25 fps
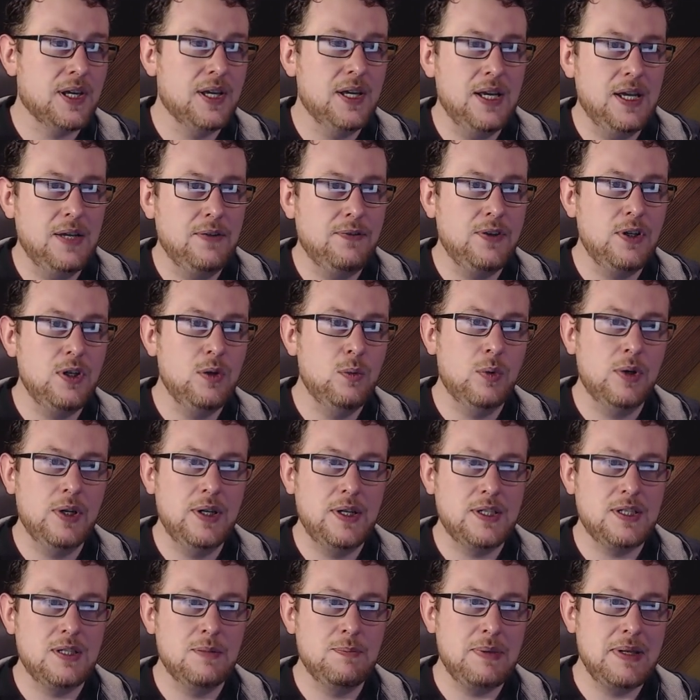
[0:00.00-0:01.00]
If you want
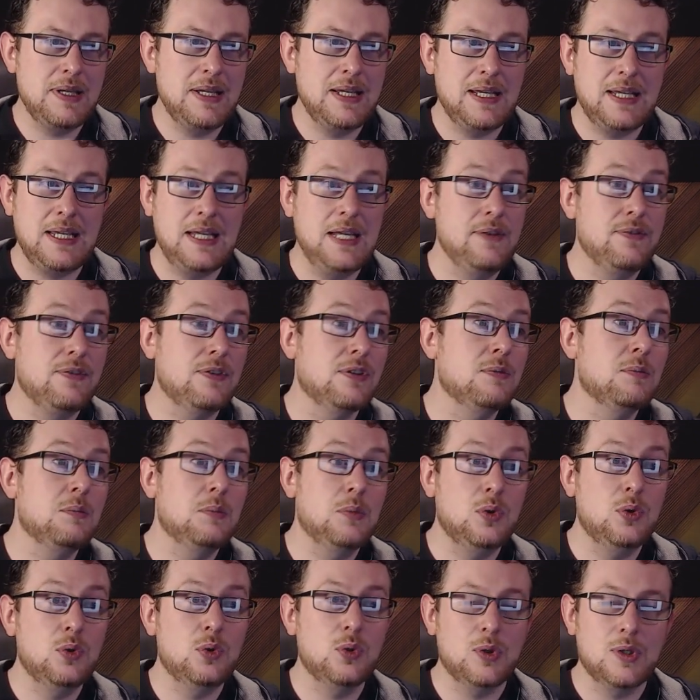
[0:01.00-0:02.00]
it to be even
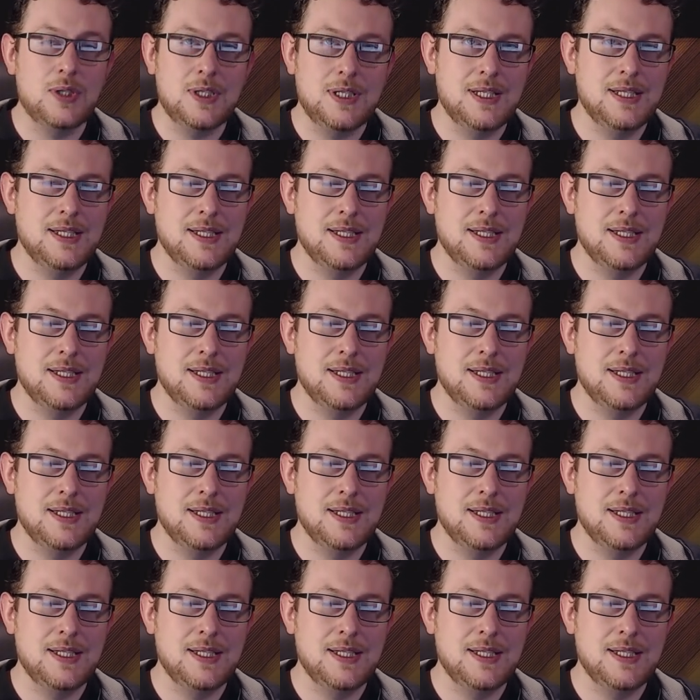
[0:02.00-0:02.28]
more